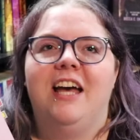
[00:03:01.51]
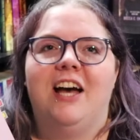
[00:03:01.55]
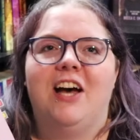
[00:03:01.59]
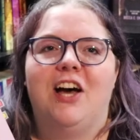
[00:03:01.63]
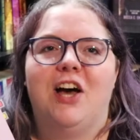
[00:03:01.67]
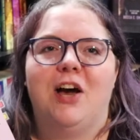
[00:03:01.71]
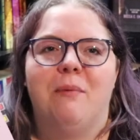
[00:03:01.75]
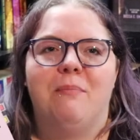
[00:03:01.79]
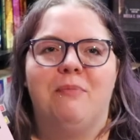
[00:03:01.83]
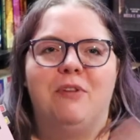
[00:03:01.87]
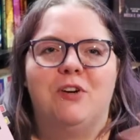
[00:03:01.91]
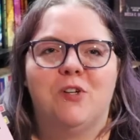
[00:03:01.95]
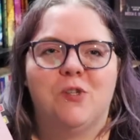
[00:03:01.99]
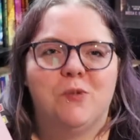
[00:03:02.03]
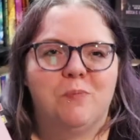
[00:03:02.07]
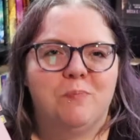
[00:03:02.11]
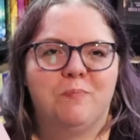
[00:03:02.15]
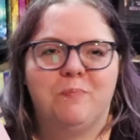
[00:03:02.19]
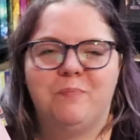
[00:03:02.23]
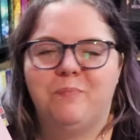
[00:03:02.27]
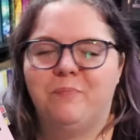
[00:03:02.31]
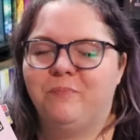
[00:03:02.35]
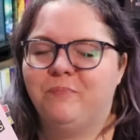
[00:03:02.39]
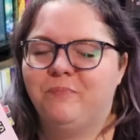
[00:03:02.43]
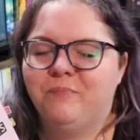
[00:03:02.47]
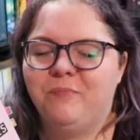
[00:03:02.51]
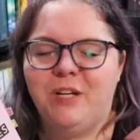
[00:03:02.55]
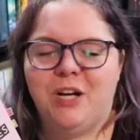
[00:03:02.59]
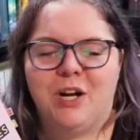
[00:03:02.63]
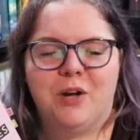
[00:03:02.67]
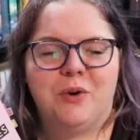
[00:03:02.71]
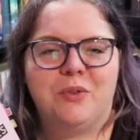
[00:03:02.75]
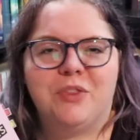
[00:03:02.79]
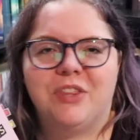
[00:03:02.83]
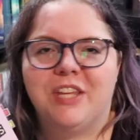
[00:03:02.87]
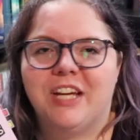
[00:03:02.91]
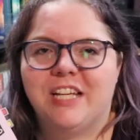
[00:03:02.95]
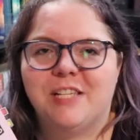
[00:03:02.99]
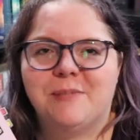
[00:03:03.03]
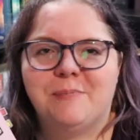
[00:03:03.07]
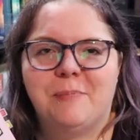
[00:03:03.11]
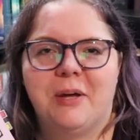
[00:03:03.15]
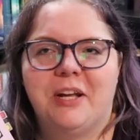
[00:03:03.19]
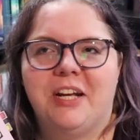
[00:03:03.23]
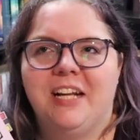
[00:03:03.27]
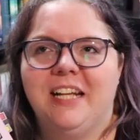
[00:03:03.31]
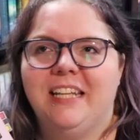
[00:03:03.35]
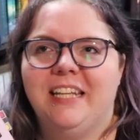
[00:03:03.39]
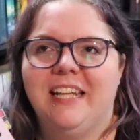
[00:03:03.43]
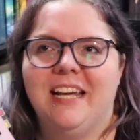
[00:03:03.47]
Um, there's, you know, things
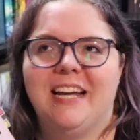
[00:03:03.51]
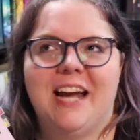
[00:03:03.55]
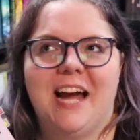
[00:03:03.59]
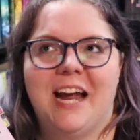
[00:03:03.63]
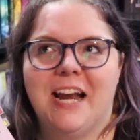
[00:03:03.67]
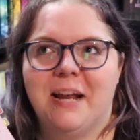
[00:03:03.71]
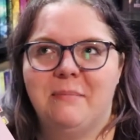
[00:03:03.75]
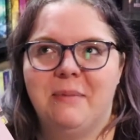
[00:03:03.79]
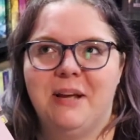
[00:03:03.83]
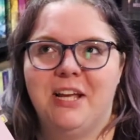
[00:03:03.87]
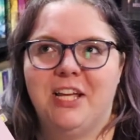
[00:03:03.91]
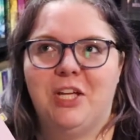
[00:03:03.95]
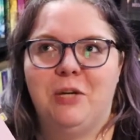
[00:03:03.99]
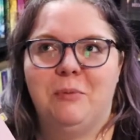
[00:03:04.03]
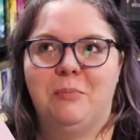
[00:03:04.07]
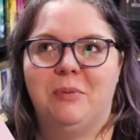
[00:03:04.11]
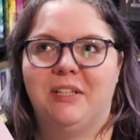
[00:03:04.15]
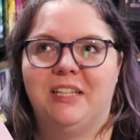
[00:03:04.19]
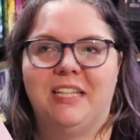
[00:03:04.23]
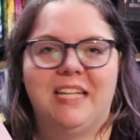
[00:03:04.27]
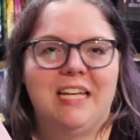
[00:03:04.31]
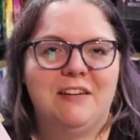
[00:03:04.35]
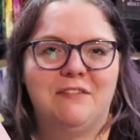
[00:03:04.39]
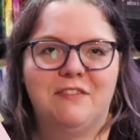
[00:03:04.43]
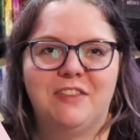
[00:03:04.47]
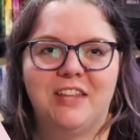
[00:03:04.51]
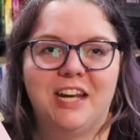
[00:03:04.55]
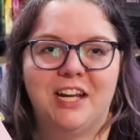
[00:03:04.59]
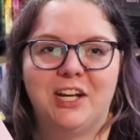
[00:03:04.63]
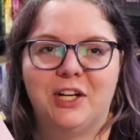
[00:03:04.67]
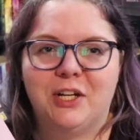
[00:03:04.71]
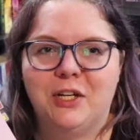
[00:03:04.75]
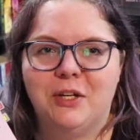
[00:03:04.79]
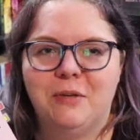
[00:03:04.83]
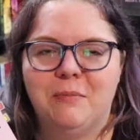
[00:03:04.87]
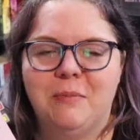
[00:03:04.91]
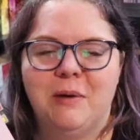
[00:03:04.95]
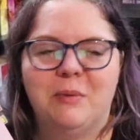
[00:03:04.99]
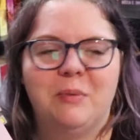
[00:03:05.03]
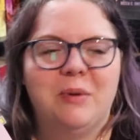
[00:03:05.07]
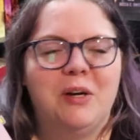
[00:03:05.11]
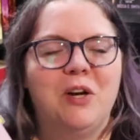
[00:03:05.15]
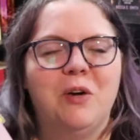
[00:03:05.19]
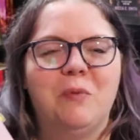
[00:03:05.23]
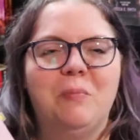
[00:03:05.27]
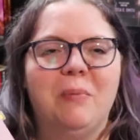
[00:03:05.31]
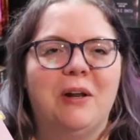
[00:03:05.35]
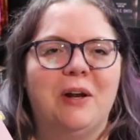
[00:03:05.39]
put in that kind of make you believe that it could be real,